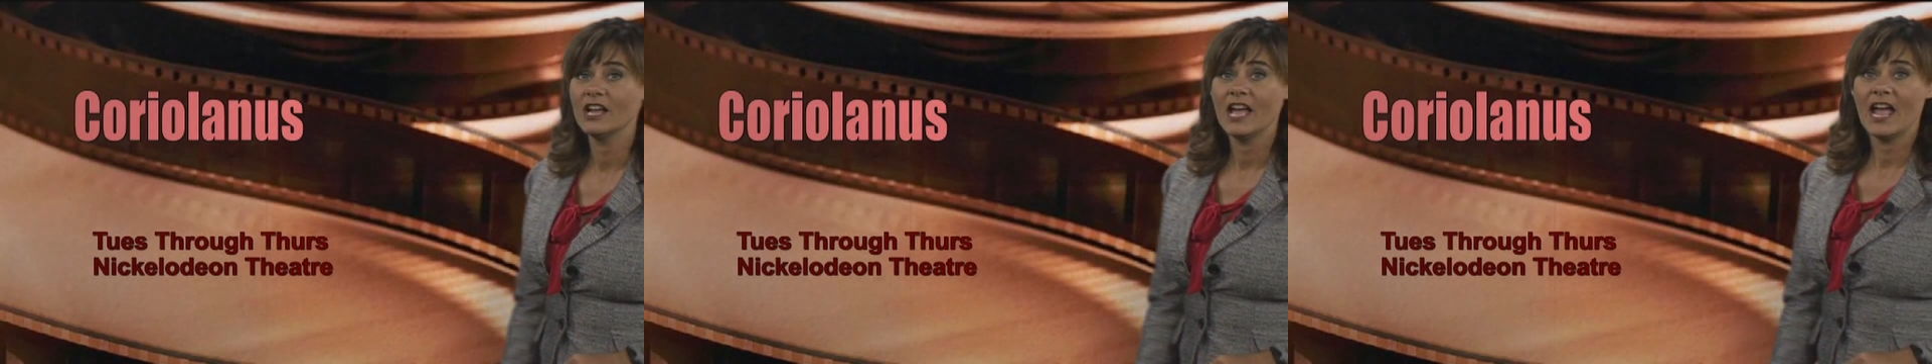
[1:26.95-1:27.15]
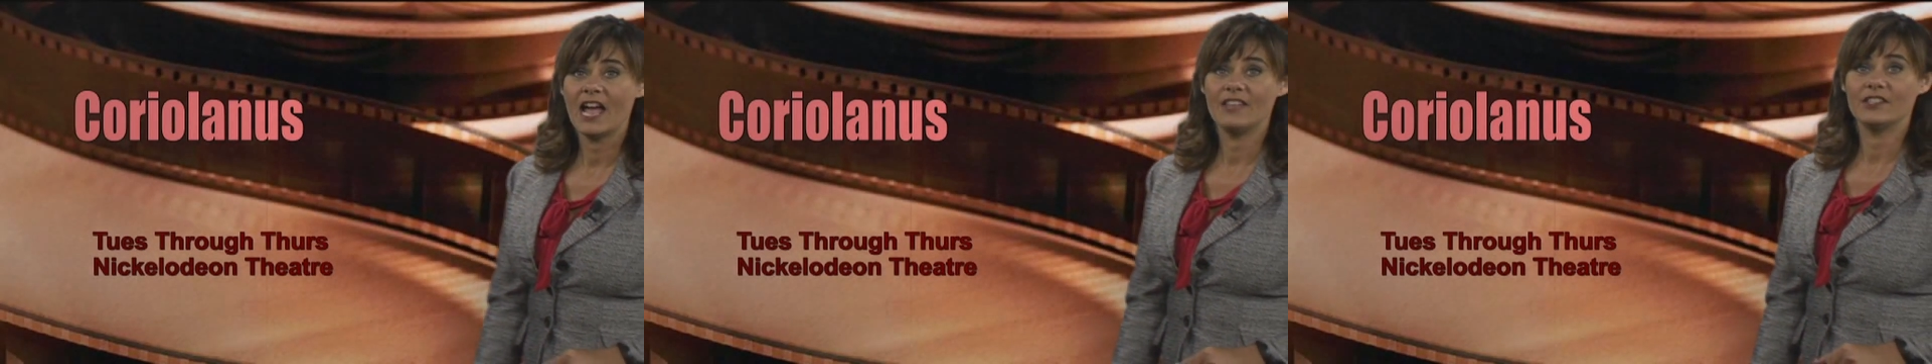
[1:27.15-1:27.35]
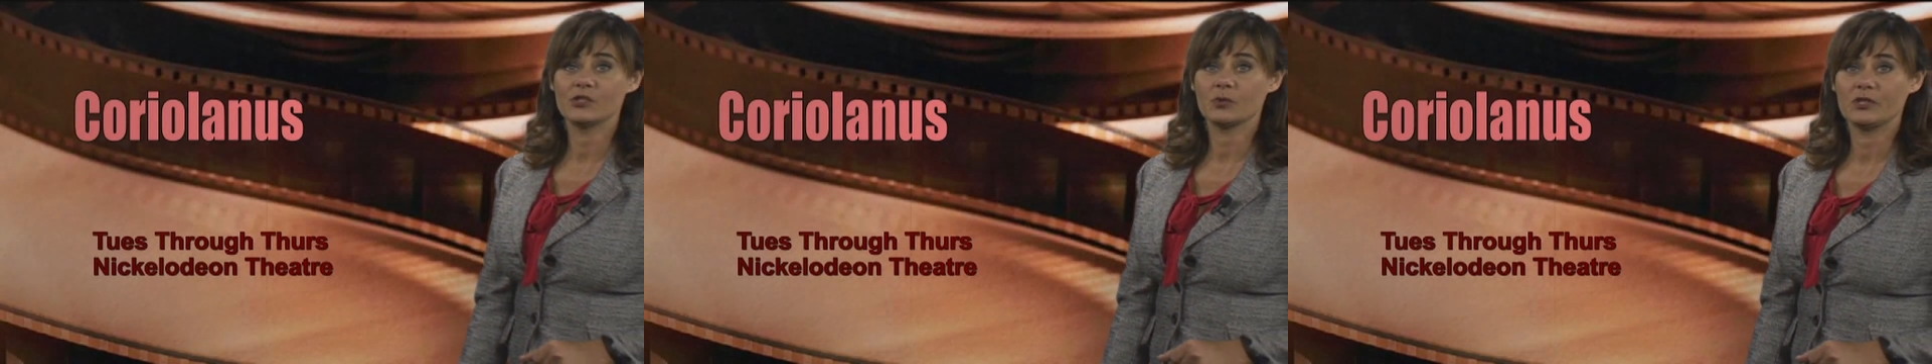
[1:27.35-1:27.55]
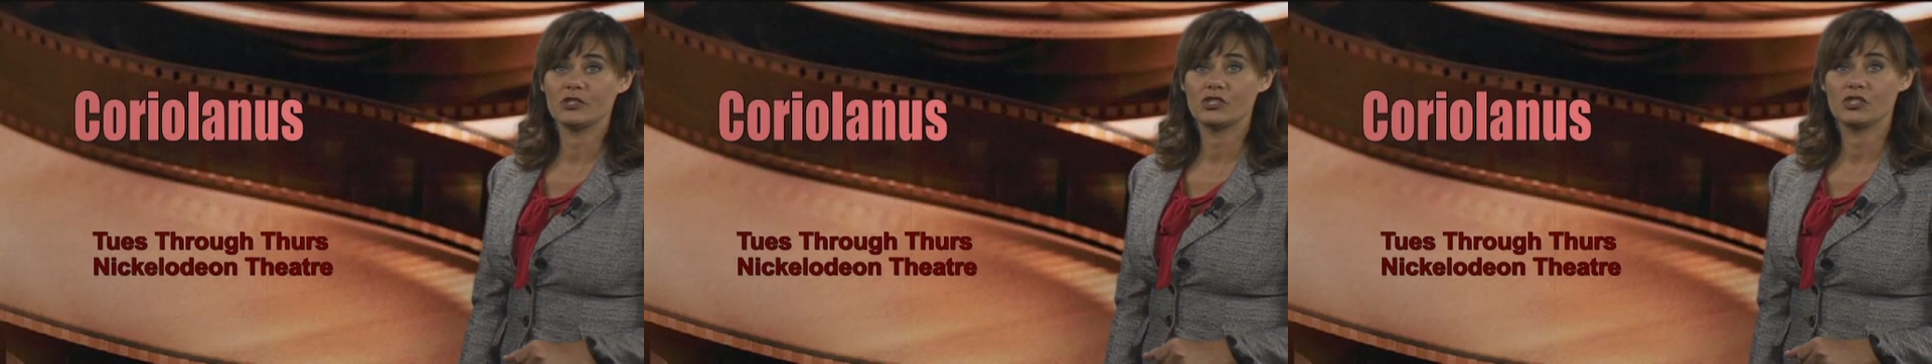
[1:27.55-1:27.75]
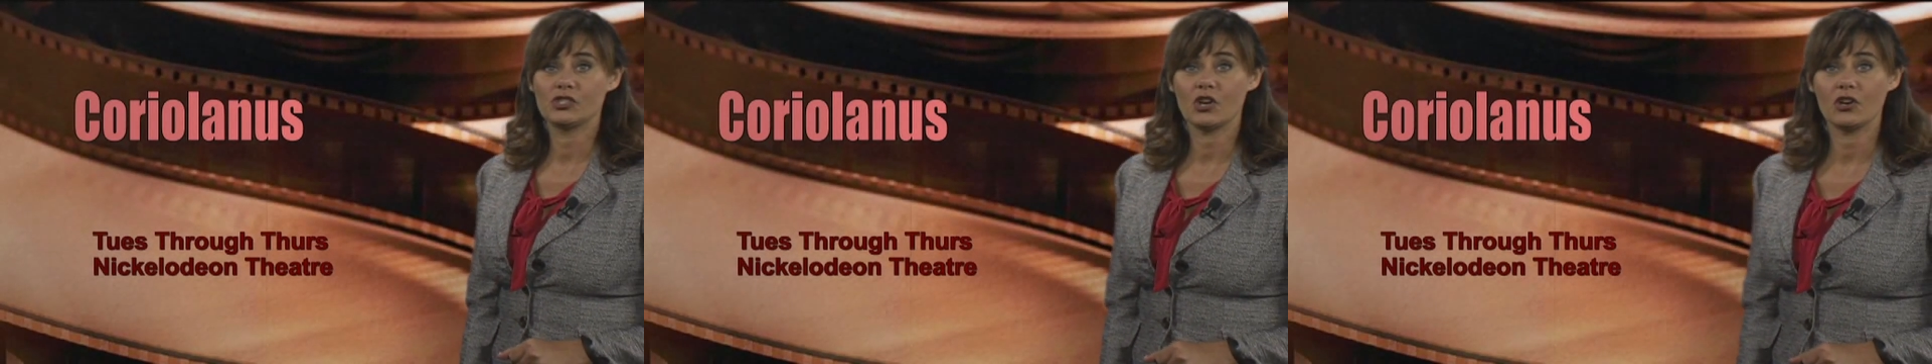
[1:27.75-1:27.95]
and this one
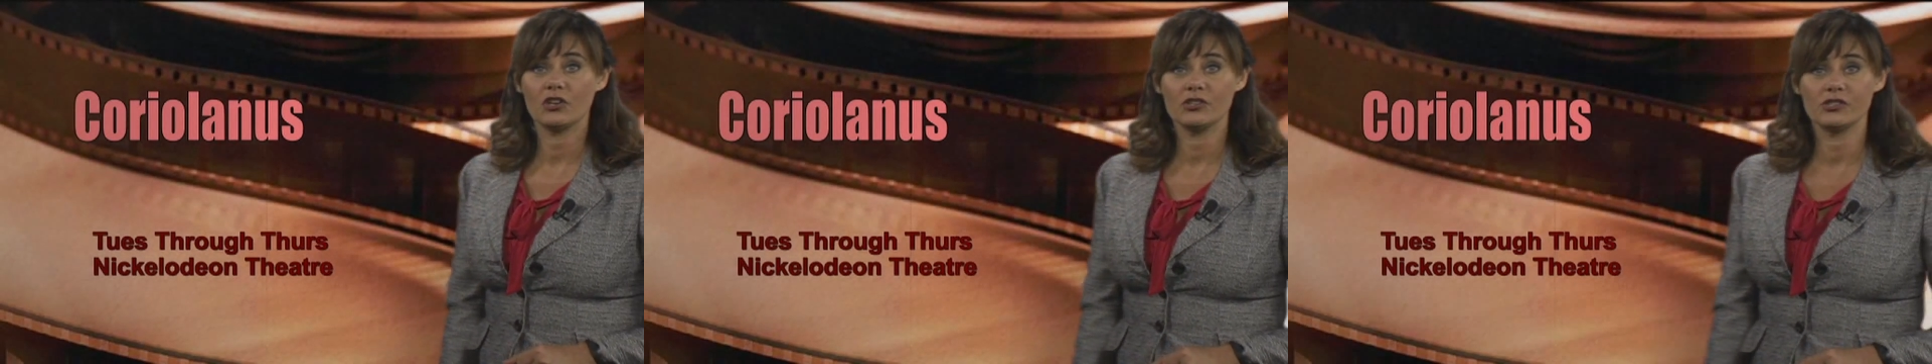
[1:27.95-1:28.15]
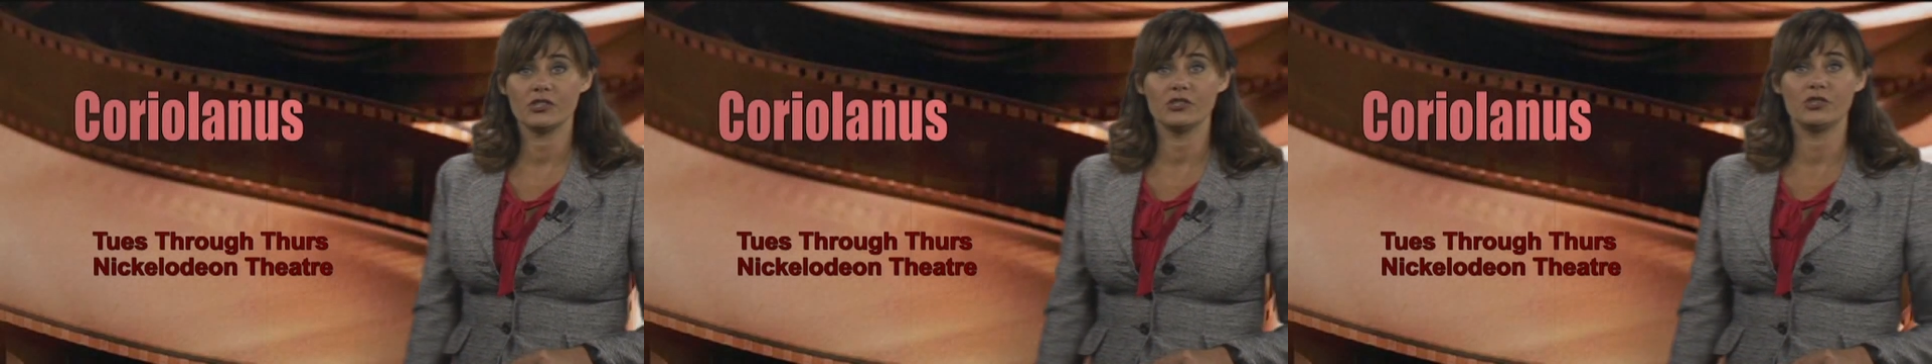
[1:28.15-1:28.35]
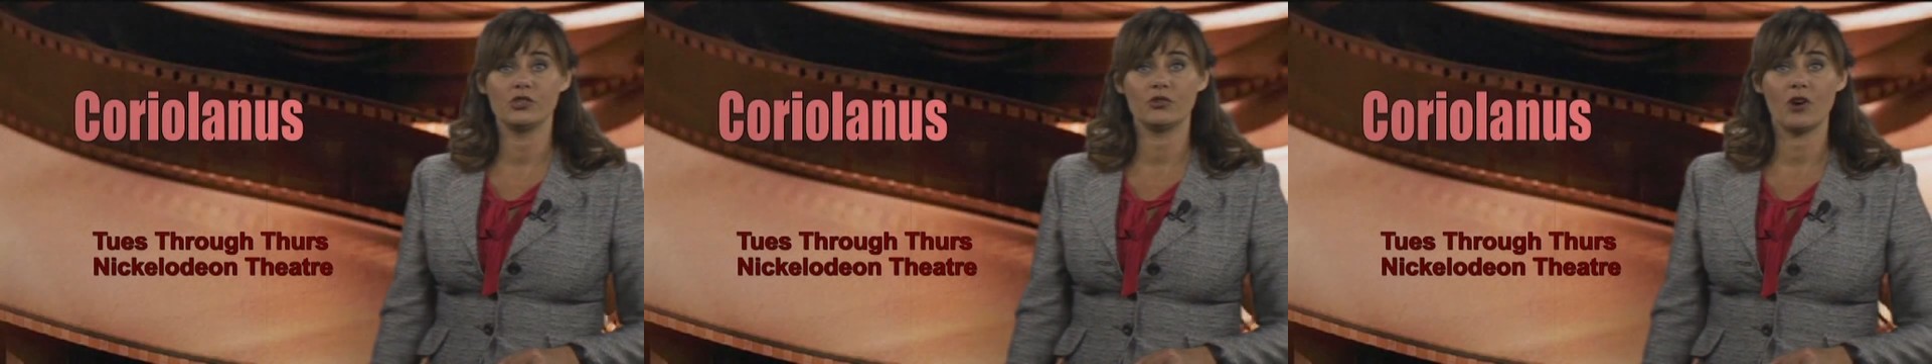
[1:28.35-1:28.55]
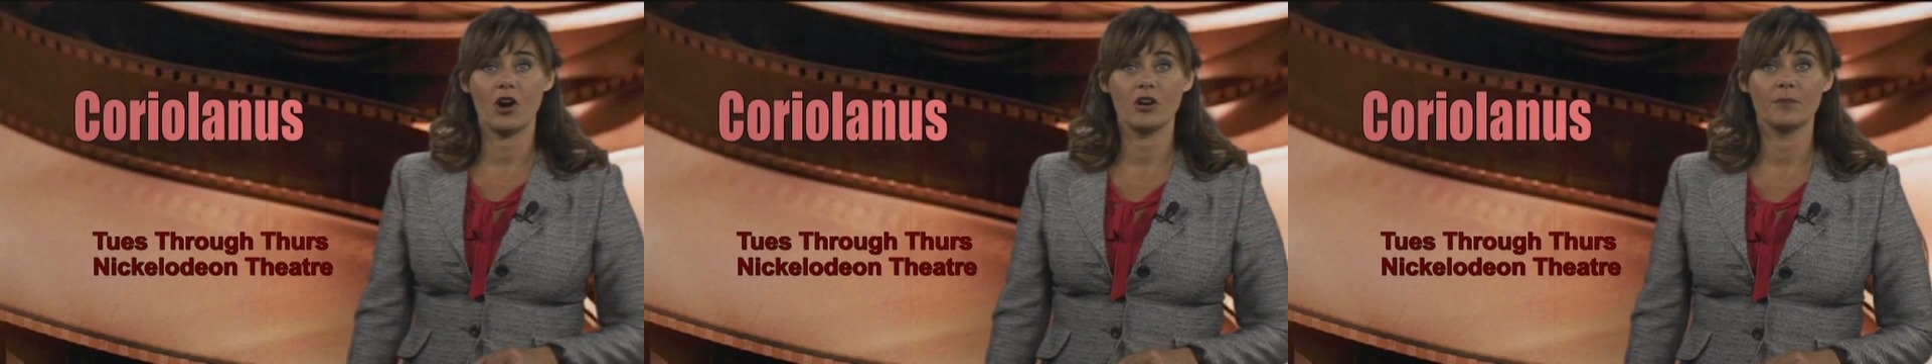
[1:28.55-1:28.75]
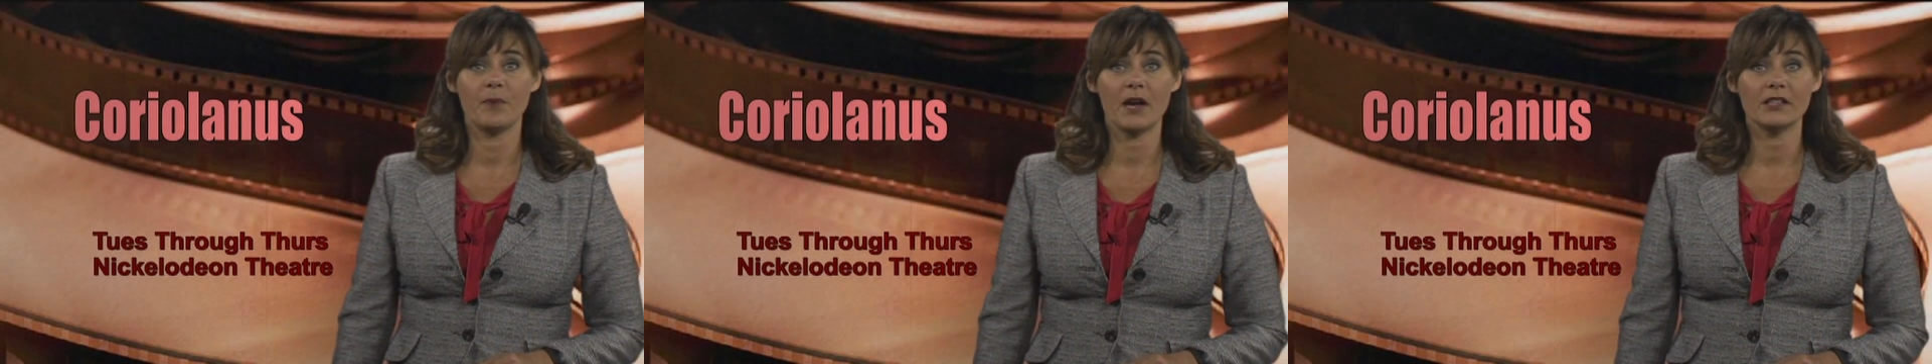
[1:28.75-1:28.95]
stars
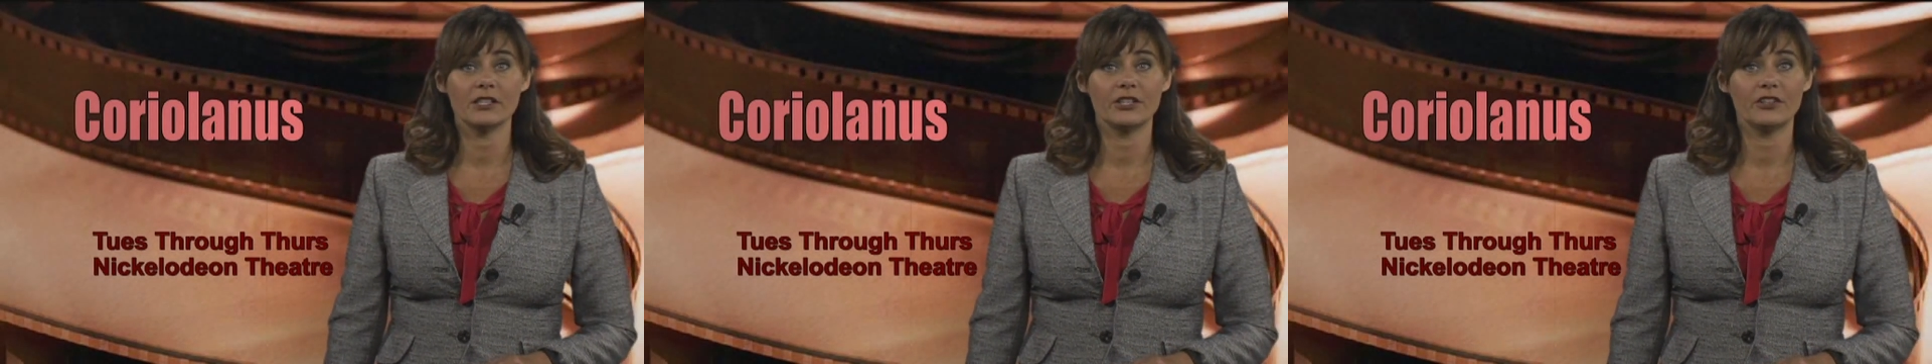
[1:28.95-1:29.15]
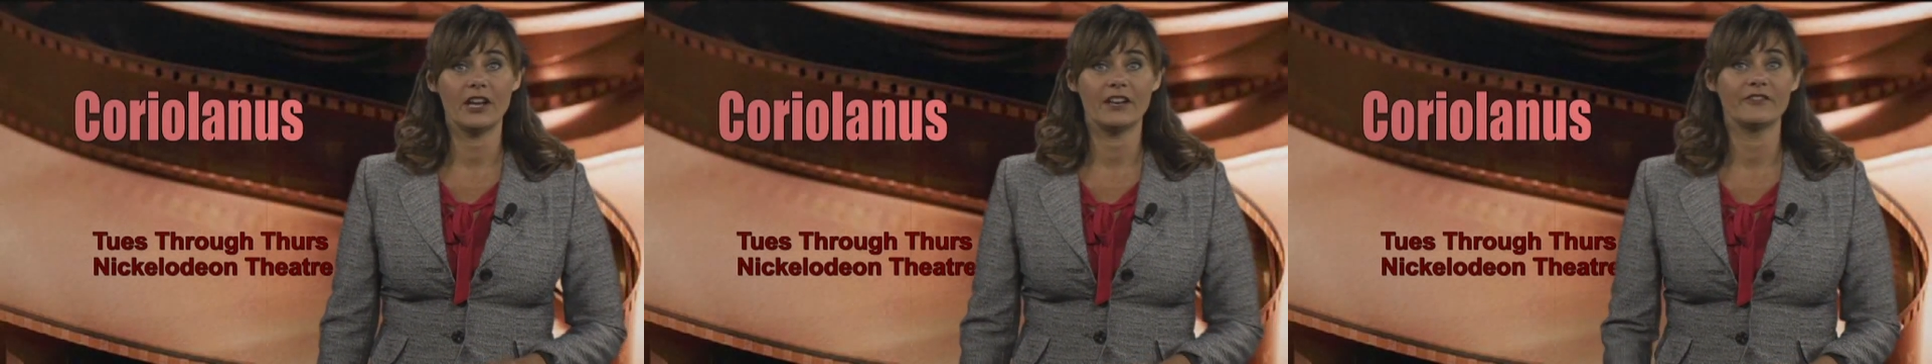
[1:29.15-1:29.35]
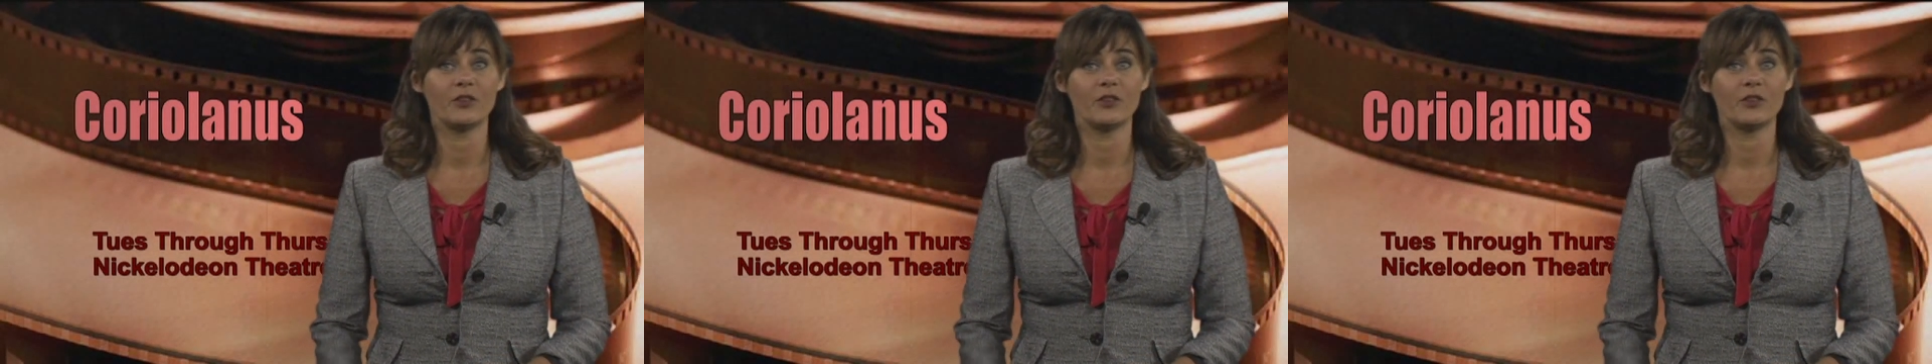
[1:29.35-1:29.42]
Gerard Butler and,